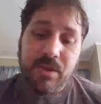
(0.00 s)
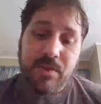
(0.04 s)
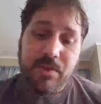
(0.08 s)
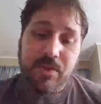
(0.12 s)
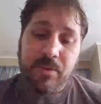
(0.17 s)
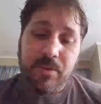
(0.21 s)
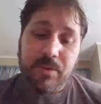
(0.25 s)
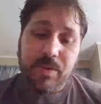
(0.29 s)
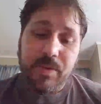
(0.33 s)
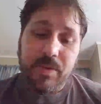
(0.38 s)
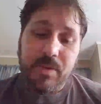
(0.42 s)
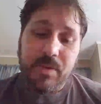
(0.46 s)

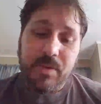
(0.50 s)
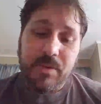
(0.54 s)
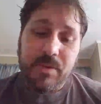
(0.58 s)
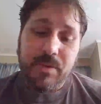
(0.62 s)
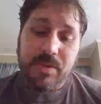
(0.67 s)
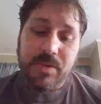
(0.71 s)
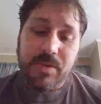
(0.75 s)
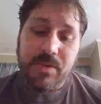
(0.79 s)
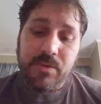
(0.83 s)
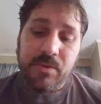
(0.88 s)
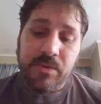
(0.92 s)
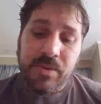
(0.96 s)
pretty good,
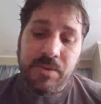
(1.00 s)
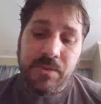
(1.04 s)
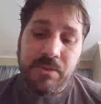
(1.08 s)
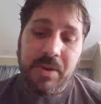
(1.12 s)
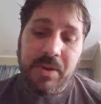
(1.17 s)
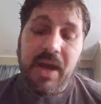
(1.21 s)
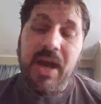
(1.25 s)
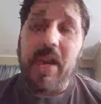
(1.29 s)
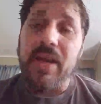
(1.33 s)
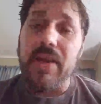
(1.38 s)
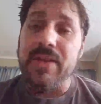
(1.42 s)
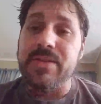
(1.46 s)
then you want to
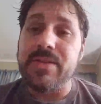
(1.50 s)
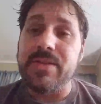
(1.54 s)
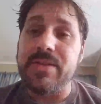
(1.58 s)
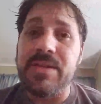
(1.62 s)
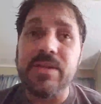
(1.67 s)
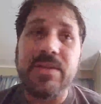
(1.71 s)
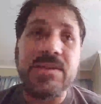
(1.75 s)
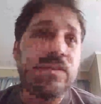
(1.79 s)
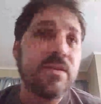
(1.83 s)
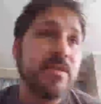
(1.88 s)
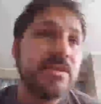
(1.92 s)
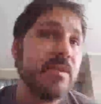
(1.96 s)
polish
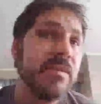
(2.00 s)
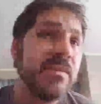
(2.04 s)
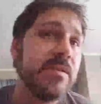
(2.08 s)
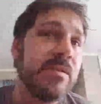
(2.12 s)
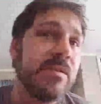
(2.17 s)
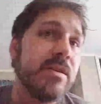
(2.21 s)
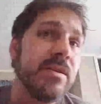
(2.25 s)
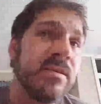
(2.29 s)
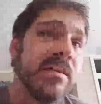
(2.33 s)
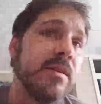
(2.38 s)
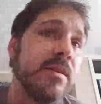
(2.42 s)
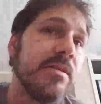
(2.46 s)
it
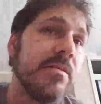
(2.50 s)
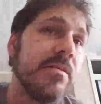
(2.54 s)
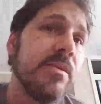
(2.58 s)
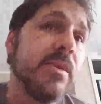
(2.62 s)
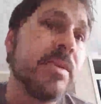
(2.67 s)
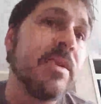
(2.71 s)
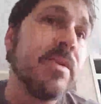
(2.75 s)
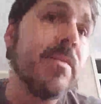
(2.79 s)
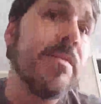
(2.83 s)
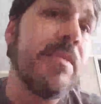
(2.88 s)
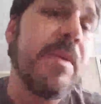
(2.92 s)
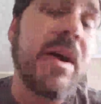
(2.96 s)

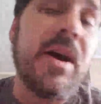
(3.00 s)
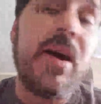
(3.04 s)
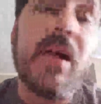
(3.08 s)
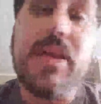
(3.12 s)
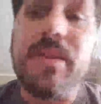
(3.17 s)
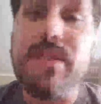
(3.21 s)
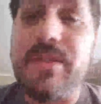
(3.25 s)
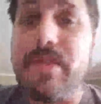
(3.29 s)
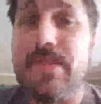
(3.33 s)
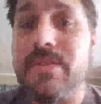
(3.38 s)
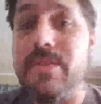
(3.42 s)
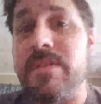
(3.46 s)
with the
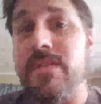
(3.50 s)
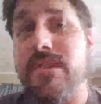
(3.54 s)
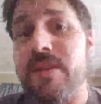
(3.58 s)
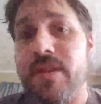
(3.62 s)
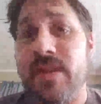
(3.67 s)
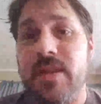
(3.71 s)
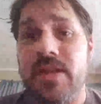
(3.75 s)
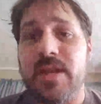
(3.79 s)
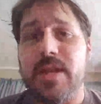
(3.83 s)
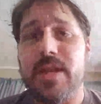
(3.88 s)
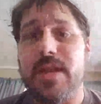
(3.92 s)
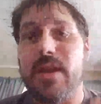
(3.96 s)
polish.
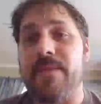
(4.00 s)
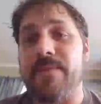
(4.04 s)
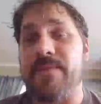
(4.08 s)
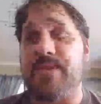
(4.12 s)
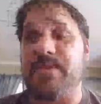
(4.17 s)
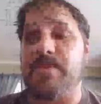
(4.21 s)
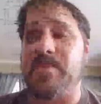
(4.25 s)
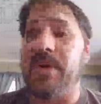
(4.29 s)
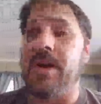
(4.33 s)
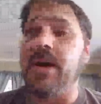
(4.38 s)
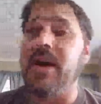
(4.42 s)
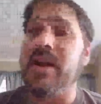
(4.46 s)
And after you
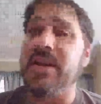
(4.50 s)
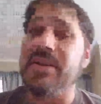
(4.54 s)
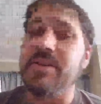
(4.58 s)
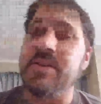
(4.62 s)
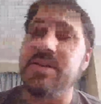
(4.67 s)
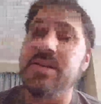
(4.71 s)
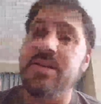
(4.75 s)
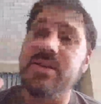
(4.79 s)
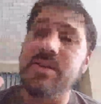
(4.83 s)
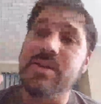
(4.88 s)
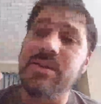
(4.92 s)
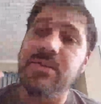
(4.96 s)
polish
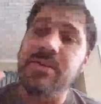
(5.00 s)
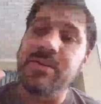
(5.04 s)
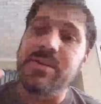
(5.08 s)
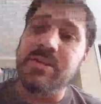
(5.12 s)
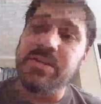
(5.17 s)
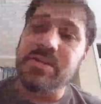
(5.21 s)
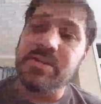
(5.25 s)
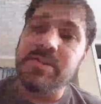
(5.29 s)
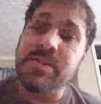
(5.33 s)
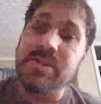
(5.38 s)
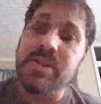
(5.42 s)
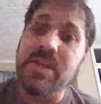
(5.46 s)
it, you
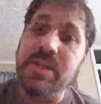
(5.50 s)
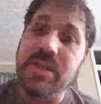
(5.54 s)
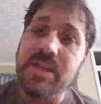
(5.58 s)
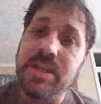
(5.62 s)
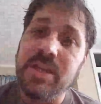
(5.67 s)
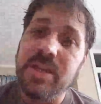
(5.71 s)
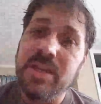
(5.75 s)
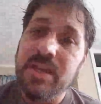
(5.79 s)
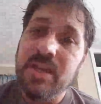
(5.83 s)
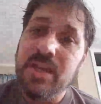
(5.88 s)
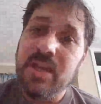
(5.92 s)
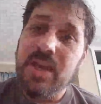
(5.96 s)
can see
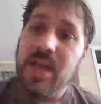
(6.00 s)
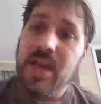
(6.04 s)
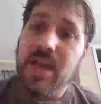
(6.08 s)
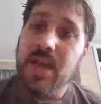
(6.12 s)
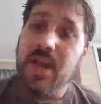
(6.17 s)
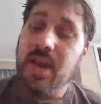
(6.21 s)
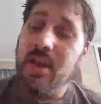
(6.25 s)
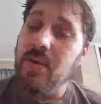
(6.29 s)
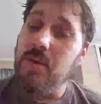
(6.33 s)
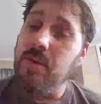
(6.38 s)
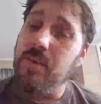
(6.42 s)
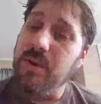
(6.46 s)

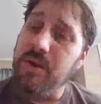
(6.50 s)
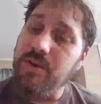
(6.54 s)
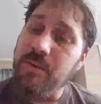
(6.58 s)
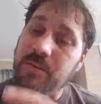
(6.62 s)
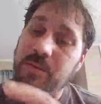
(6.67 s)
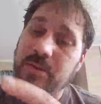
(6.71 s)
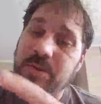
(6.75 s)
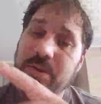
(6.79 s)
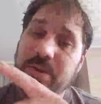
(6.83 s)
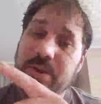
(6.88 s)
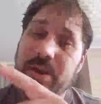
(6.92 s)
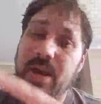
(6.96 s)
how
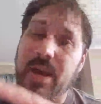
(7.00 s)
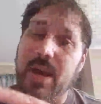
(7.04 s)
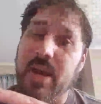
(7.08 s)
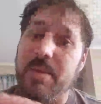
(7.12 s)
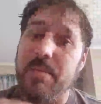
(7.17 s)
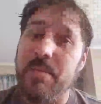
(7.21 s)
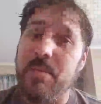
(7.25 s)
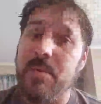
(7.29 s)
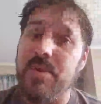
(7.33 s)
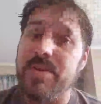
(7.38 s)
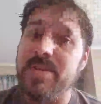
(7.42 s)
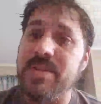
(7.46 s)
where your high
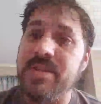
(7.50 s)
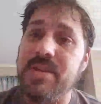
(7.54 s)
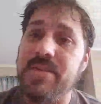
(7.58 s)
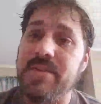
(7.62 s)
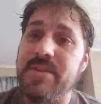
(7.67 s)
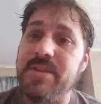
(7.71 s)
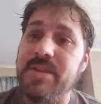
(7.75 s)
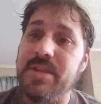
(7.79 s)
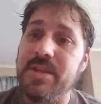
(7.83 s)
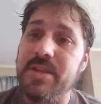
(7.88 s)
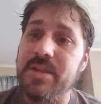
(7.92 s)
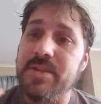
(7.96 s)
points and
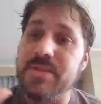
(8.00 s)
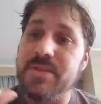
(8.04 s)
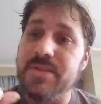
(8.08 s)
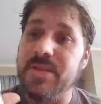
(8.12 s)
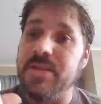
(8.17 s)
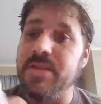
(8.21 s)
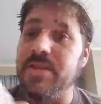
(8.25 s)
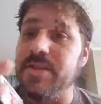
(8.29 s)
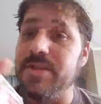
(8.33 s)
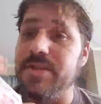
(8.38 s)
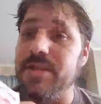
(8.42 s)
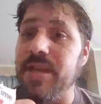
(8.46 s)
everything is.
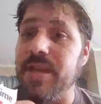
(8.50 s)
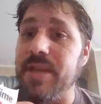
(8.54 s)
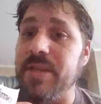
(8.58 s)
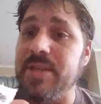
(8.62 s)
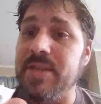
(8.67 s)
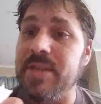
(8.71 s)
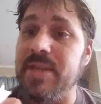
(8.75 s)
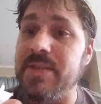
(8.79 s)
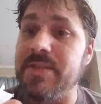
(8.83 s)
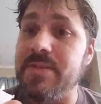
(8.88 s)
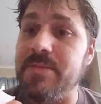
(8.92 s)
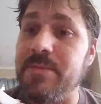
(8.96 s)
Then you take
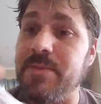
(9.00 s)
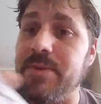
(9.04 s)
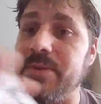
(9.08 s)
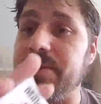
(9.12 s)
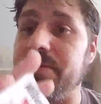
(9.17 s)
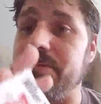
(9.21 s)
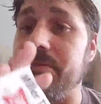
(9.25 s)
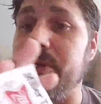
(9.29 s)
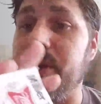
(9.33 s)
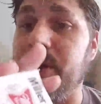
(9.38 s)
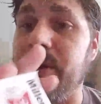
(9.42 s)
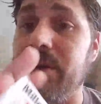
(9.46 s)
this and put
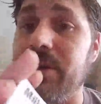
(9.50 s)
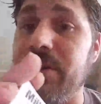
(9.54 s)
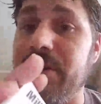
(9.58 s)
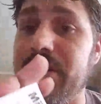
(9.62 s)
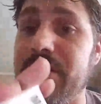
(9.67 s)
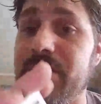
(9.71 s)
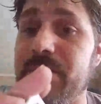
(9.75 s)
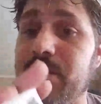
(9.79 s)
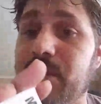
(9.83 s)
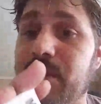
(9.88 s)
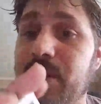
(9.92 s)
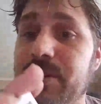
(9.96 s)
some Dawn
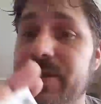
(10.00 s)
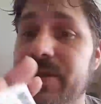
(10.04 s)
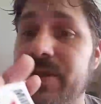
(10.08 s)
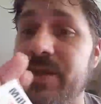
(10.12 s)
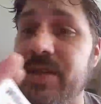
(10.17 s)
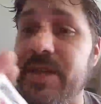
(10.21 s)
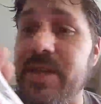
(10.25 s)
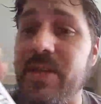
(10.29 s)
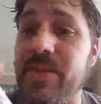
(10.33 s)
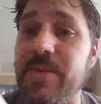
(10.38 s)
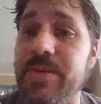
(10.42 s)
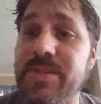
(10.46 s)
dishwashing
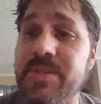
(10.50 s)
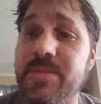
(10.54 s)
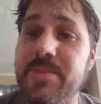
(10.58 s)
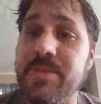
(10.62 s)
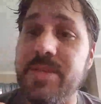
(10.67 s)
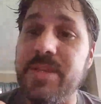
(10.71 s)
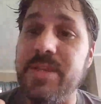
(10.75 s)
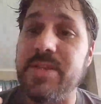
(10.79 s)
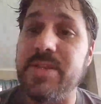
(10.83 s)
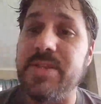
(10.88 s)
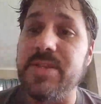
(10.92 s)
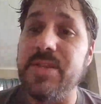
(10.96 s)
liquid, some
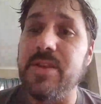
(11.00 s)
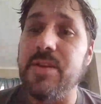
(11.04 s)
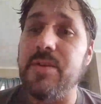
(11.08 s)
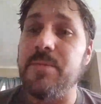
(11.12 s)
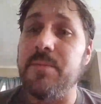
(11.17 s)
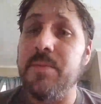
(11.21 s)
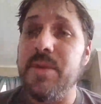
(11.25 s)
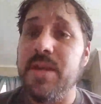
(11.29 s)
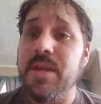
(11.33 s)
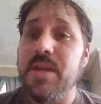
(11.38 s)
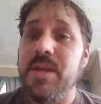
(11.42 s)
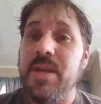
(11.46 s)
dish
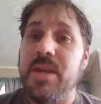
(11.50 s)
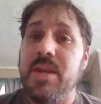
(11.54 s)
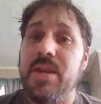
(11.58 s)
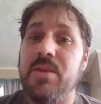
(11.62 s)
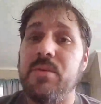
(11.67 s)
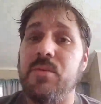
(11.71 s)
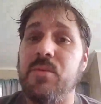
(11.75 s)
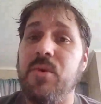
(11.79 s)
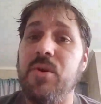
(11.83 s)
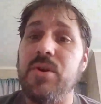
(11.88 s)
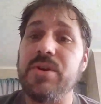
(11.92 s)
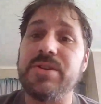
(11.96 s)
soap,
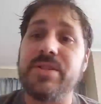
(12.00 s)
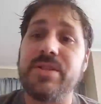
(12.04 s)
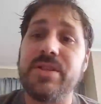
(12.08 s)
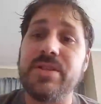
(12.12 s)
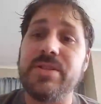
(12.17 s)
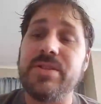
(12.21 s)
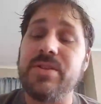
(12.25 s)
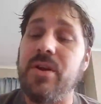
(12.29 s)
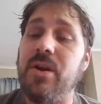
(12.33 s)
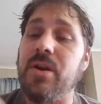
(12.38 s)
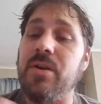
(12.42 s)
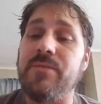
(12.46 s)
and wash
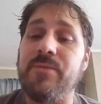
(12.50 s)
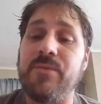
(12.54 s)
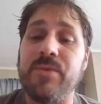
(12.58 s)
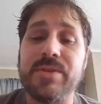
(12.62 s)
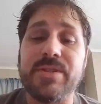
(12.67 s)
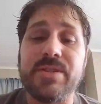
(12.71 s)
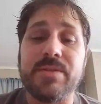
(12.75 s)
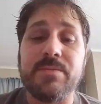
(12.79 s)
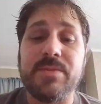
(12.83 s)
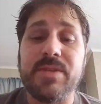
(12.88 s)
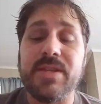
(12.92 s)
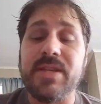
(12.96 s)
this off with
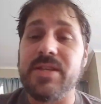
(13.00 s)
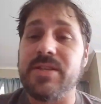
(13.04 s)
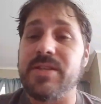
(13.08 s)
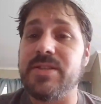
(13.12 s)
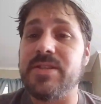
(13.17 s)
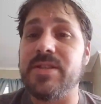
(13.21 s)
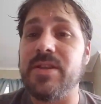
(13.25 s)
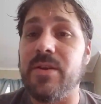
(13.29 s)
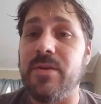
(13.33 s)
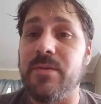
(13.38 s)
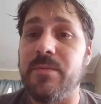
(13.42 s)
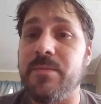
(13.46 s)
some dish
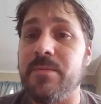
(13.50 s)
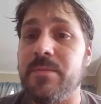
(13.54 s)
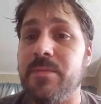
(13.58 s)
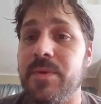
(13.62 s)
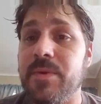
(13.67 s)
soap.